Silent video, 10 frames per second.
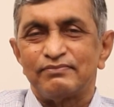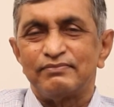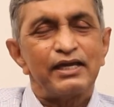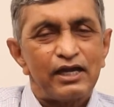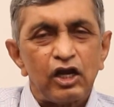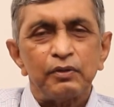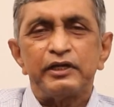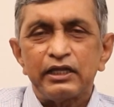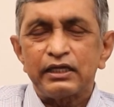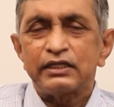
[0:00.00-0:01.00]
They cannot be
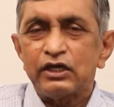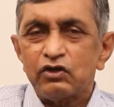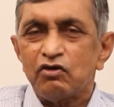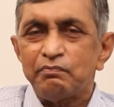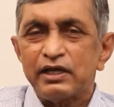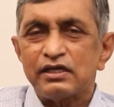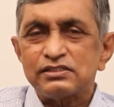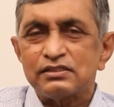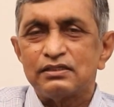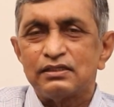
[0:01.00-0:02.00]
taken care of by
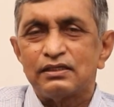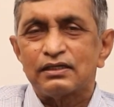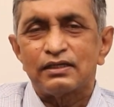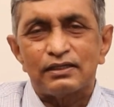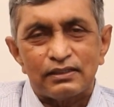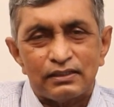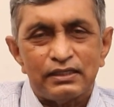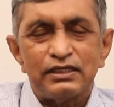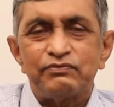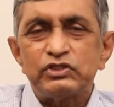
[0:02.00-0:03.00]
us
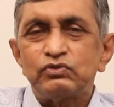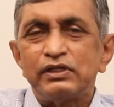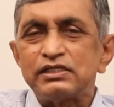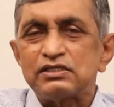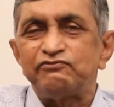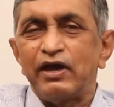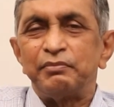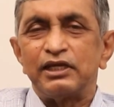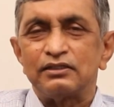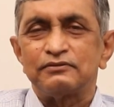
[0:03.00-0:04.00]
individually as a
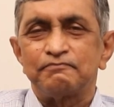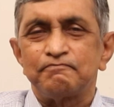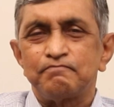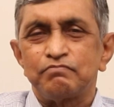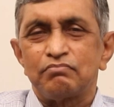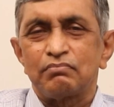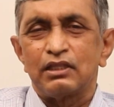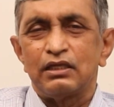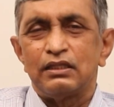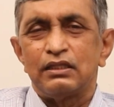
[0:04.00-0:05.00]
family.
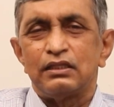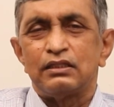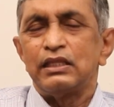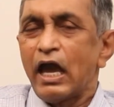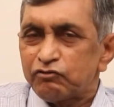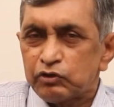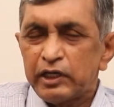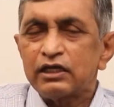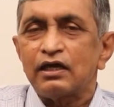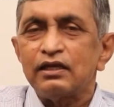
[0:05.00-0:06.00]
They have to be
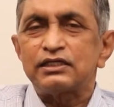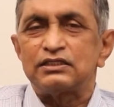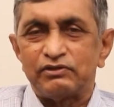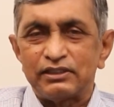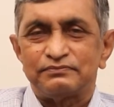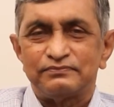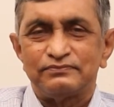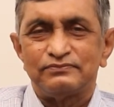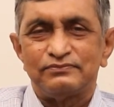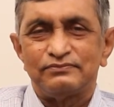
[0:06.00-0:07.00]
done collectively.
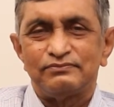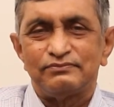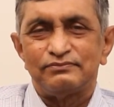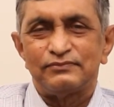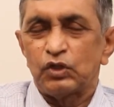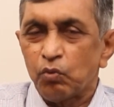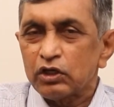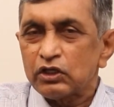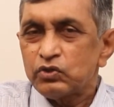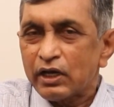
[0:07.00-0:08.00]
The
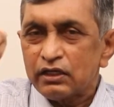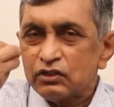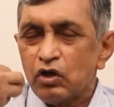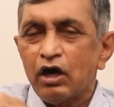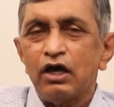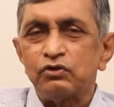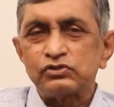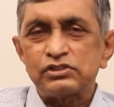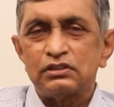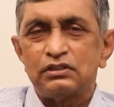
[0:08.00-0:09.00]
water you get in your
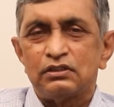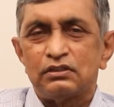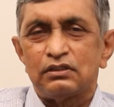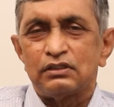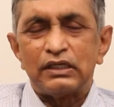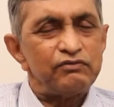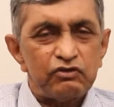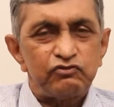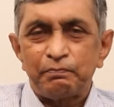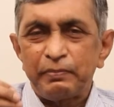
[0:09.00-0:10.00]
house, even
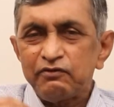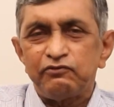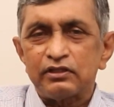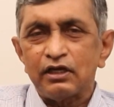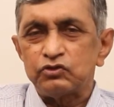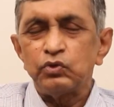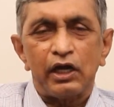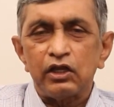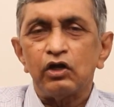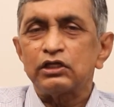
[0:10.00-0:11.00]
if you pay for that, you
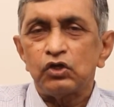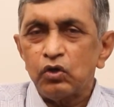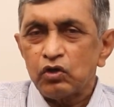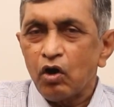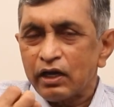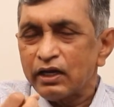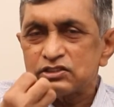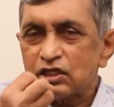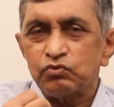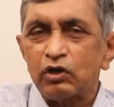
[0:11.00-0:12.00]
cannot alone
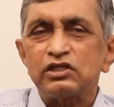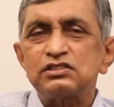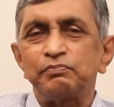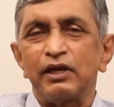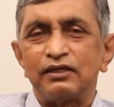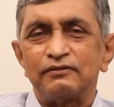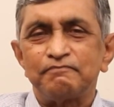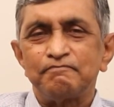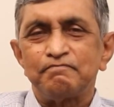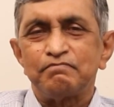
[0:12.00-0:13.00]
organize that water supply,
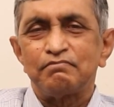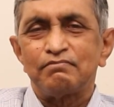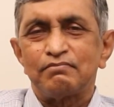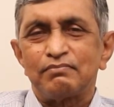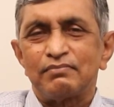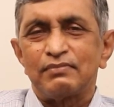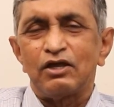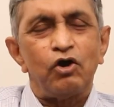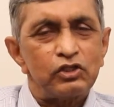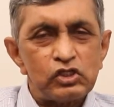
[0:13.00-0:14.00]

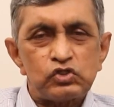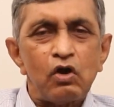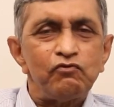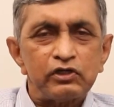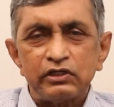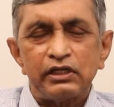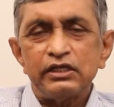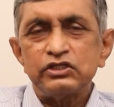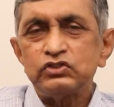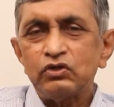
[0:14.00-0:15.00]
or the stormwater
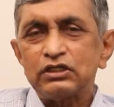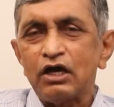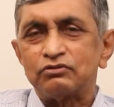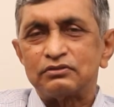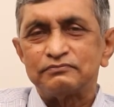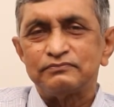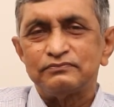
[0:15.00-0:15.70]
drainage in your town,